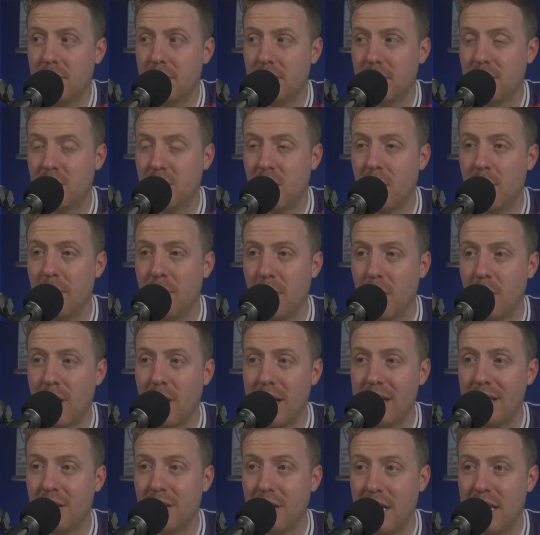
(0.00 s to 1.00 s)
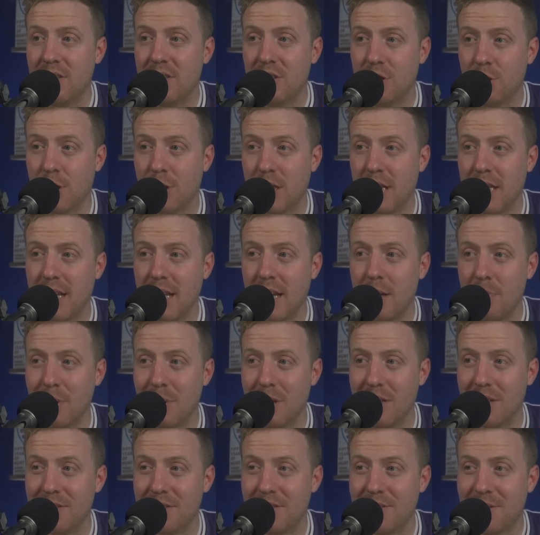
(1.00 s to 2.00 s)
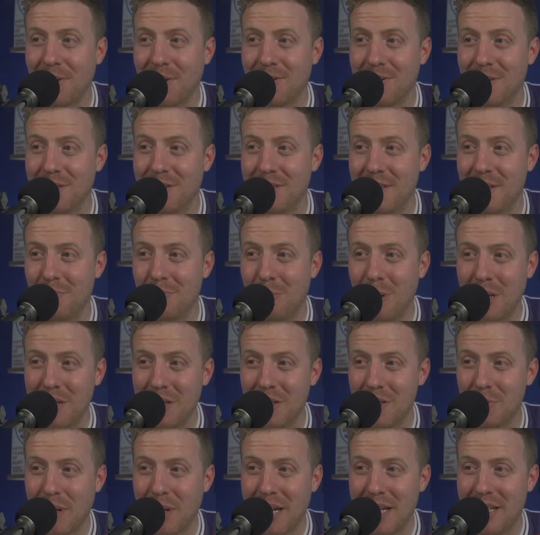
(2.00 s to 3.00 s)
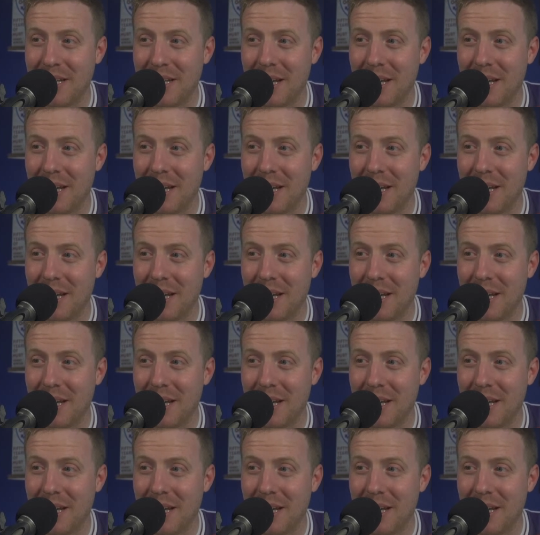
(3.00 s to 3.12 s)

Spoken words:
Serbia away is a tricky game, but Scotland did beat Spain